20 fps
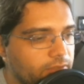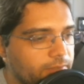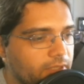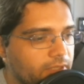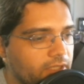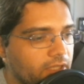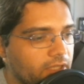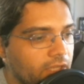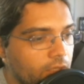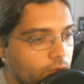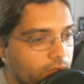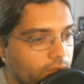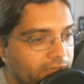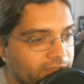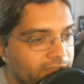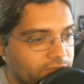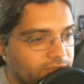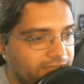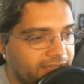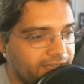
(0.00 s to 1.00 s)
But we
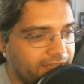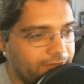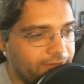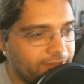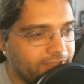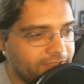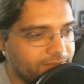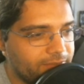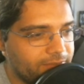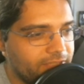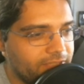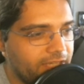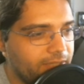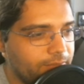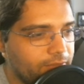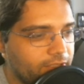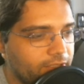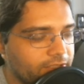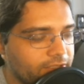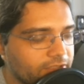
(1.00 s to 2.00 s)
actually have like 10
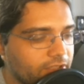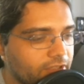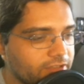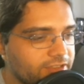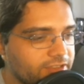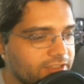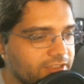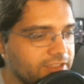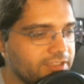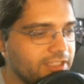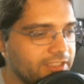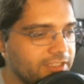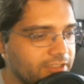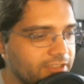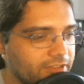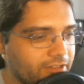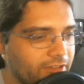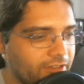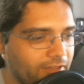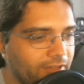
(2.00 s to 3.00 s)
plus cards in this deck that are
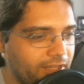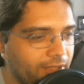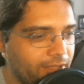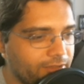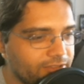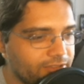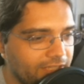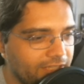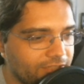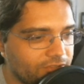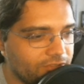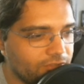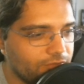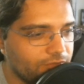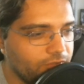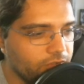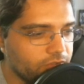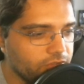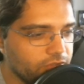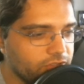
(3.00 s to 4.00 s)
going to allow us to actually
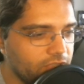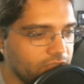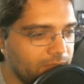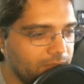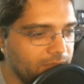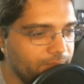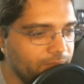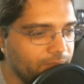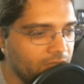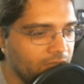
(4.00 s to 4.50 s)
fusion summon.